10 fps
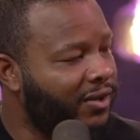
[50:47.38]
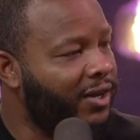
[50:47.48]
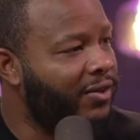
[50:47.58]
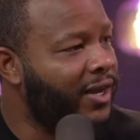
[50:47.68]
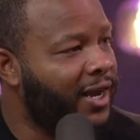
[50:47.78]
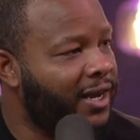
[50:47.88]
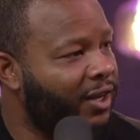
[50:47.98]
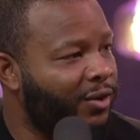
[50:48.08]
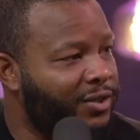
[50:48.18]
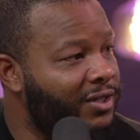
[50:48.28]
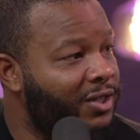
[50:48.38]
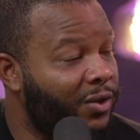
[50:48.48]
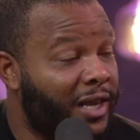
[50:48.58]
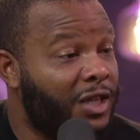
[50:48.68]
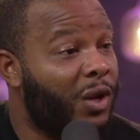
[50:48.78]
You know, that kind of goes into it.
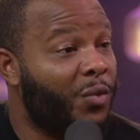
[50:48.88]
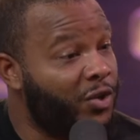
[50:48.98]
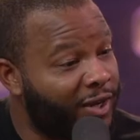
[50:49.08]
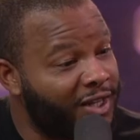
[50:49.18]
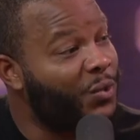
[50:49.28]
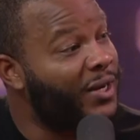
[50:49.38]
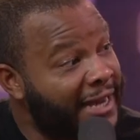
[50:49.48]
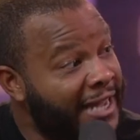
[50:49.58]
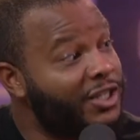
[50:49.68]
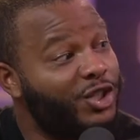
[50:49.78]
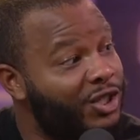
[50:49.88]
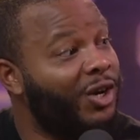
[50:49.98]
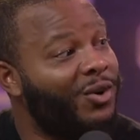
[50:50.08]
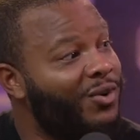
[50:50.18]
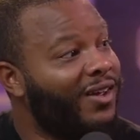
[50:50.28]
That's why when you get to a nice
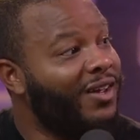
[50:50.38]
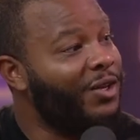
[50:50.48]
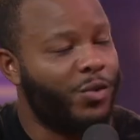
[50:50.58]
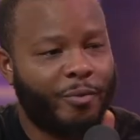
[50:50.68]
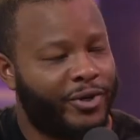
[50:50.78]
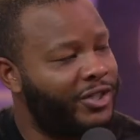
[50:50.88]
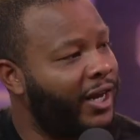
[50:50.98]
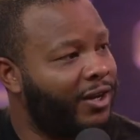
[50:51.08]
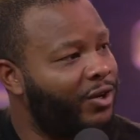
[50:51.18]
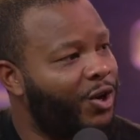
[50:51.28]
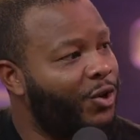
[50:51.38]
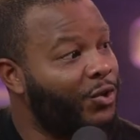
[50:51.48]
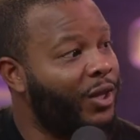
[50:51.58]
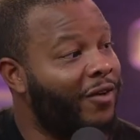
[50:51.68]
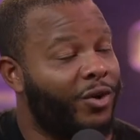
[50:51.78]
show, you appreciate it on a whole new
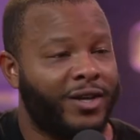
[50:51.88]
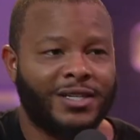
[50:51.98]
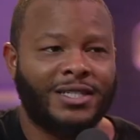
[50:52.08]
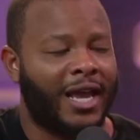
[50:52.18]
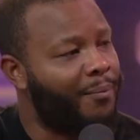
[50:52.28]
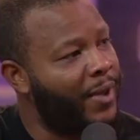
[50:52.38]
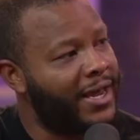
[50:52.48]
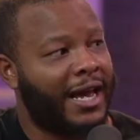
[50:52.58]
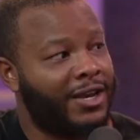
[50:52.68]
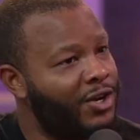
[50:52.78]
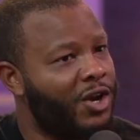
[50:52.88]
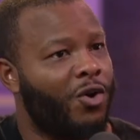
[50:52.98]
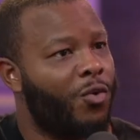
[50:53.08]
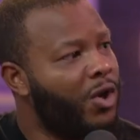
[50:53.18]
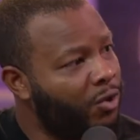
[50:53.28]
level because it's like, man, I
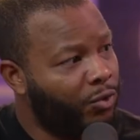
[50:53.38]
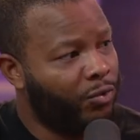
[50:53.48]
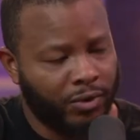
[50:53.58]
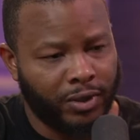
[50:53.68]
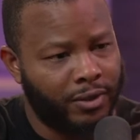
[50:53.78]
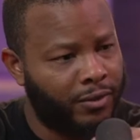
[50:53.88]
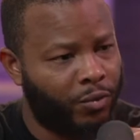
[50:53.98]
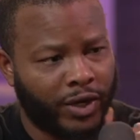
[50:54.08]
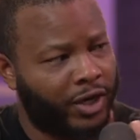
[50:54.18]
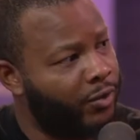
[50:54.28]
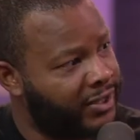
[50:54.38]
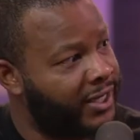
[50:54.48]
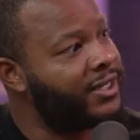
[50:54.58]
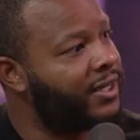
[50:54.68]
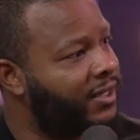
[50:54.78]
know what goes
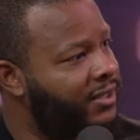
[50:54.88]
into this.